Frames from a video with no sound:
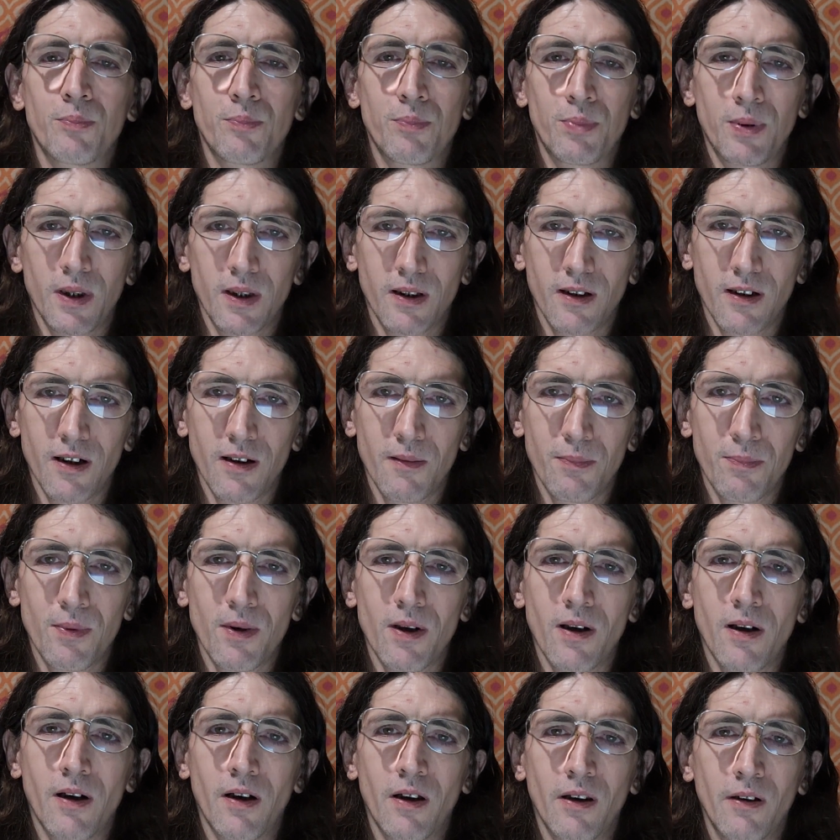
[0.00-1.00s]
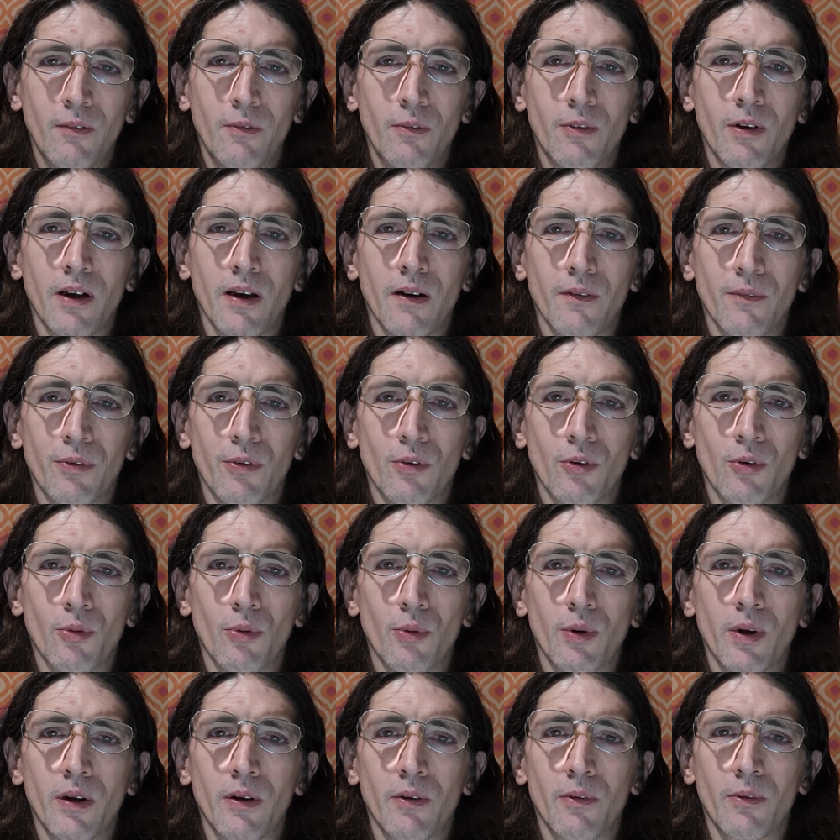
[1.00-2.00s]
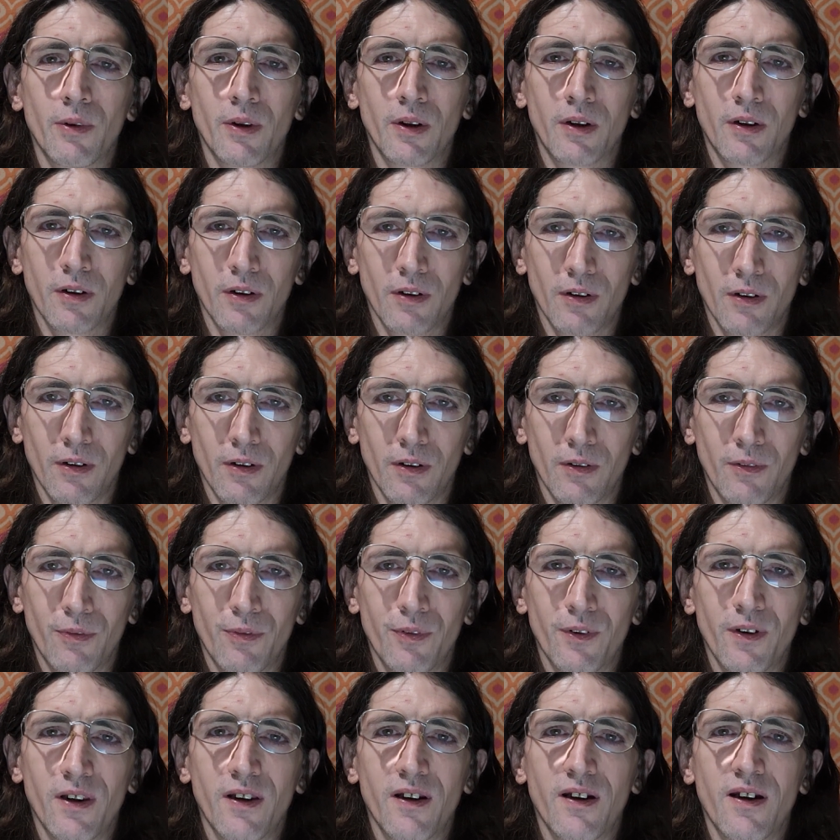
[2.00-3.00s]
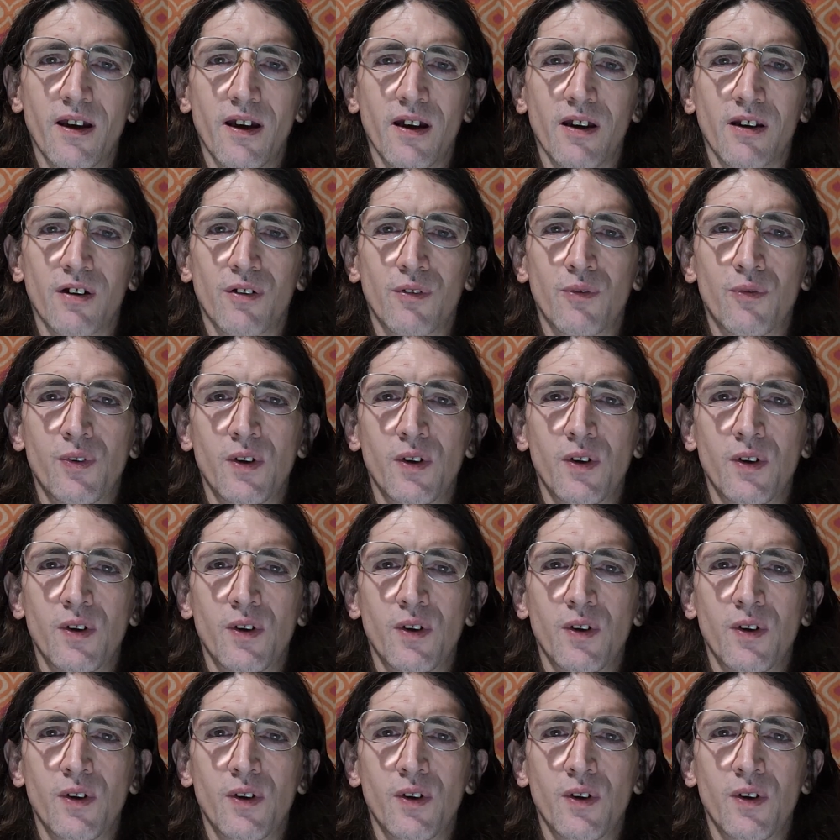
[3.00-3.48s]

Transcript: pick up on whenever we return for the next